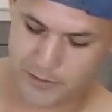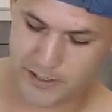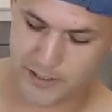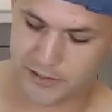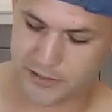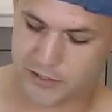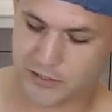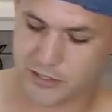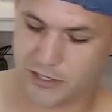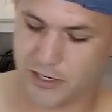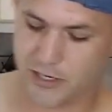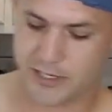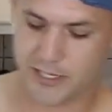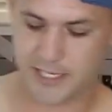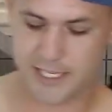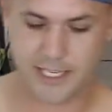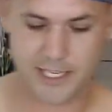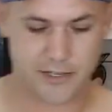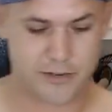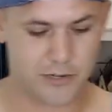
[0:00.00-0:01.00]
we are starting
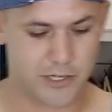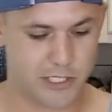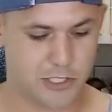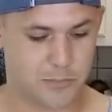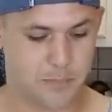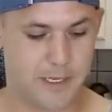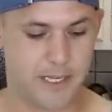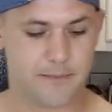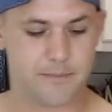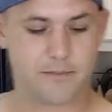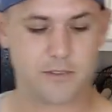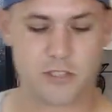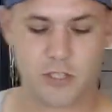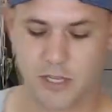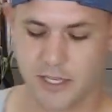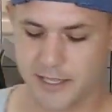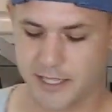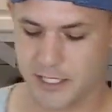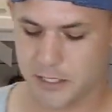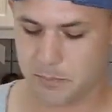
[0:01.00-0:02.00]
to get crispy.
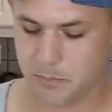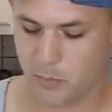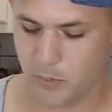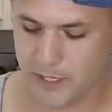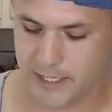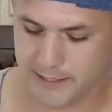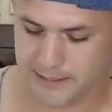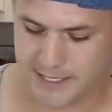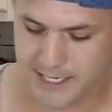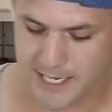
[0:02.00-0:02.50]
So at this point in